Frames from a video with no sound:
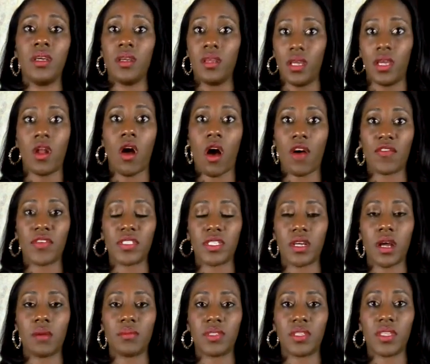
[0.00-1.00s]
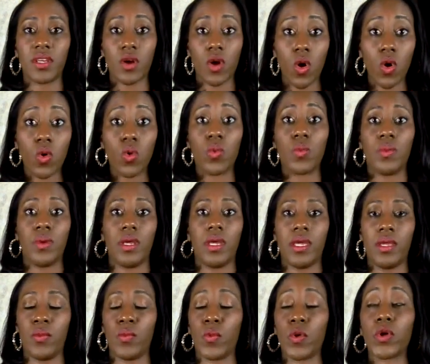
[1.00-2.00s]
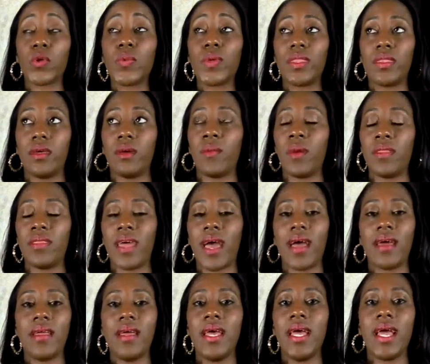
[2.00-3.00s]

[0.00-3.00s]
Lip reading: and offer to come to their home and work with them on that.